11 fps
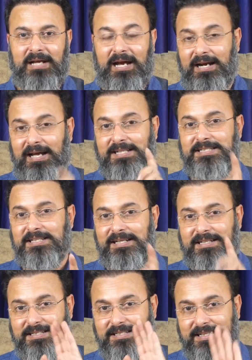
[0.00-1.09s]
And as
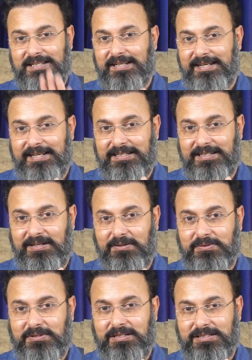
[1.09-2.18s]
it is in the 8th
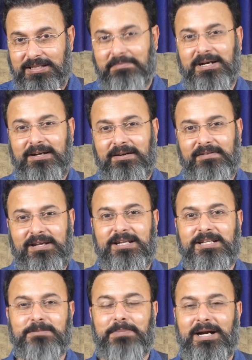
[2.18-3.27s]
house, some kind of
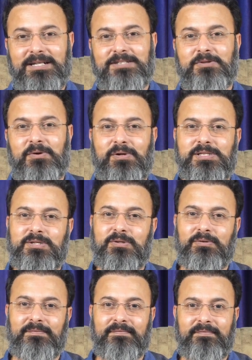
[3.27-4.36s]
illness patterns
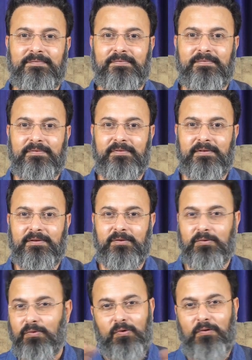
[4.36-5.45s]
also.
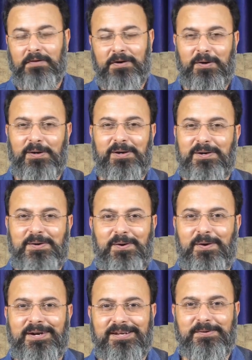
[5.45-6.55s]
So overall,
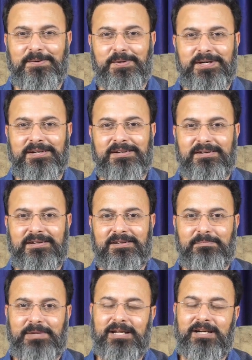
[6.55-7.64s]
not a good
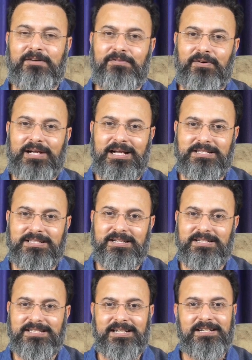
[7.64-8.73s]
period for Cancer
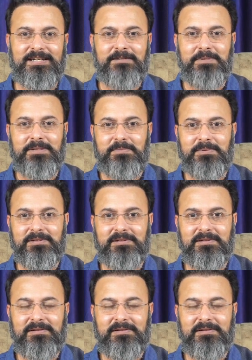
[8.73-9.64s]
Ascendant people.